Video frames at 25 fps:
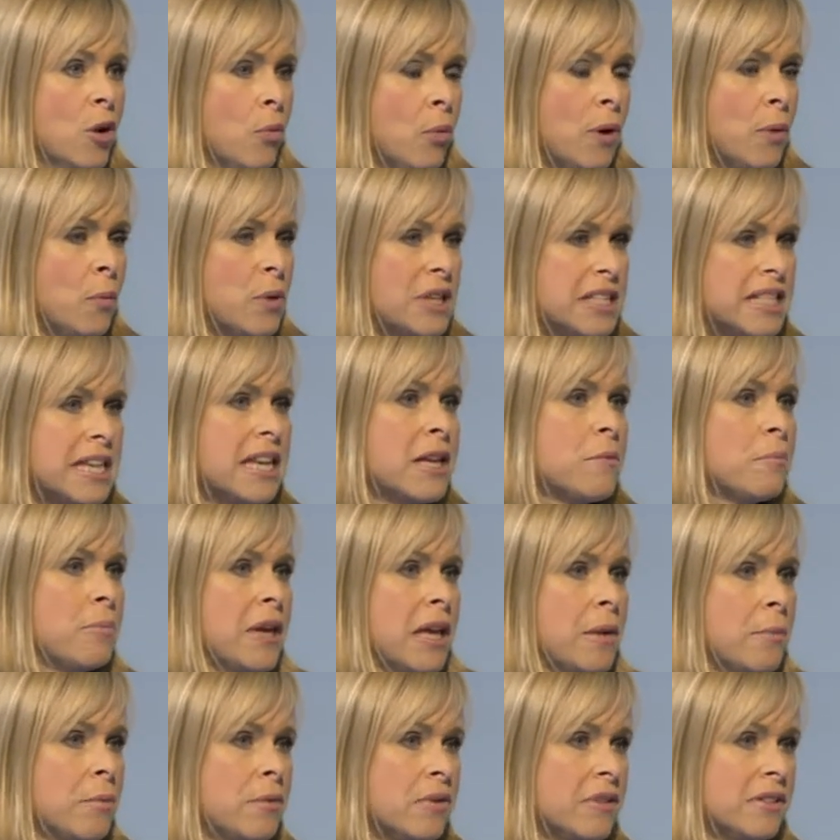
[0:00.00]
we were seeing
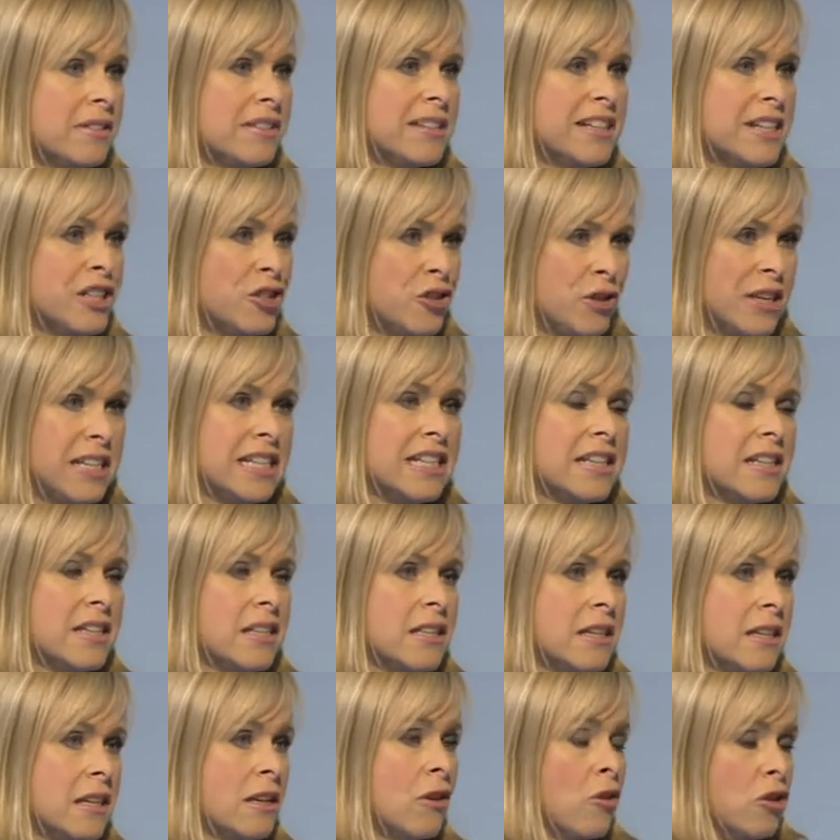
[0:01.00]
people
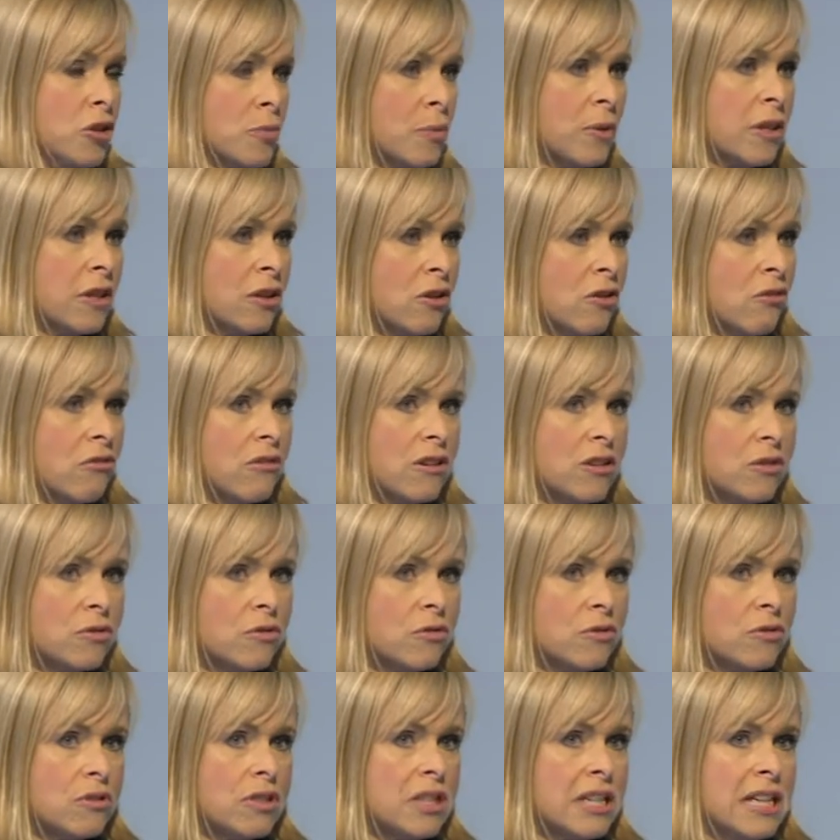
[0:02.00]
treated in hospital
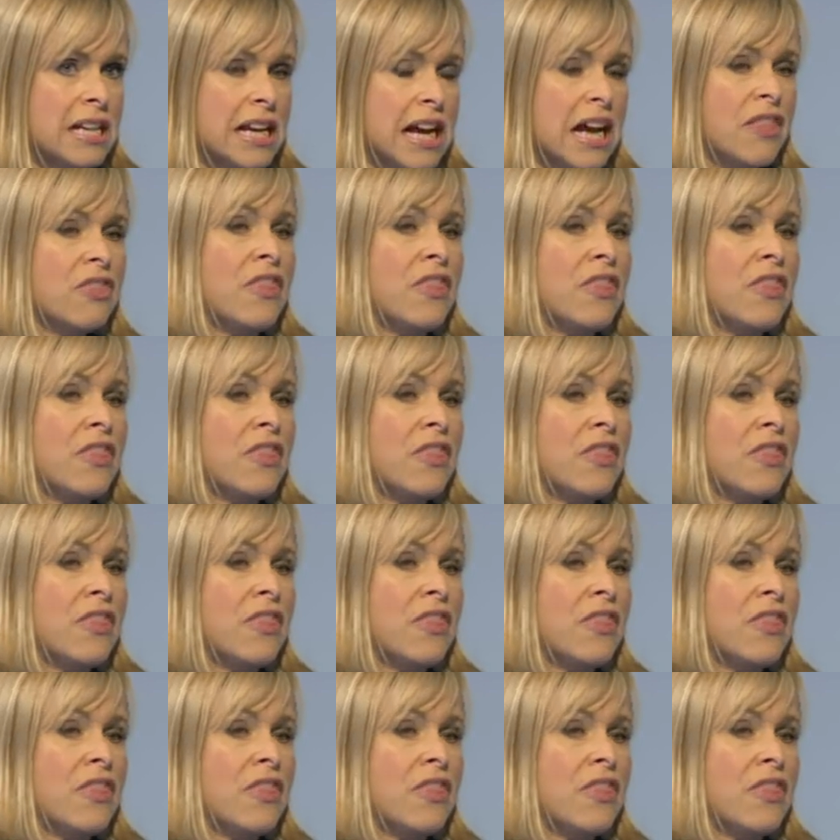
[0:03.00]
corridors, yes.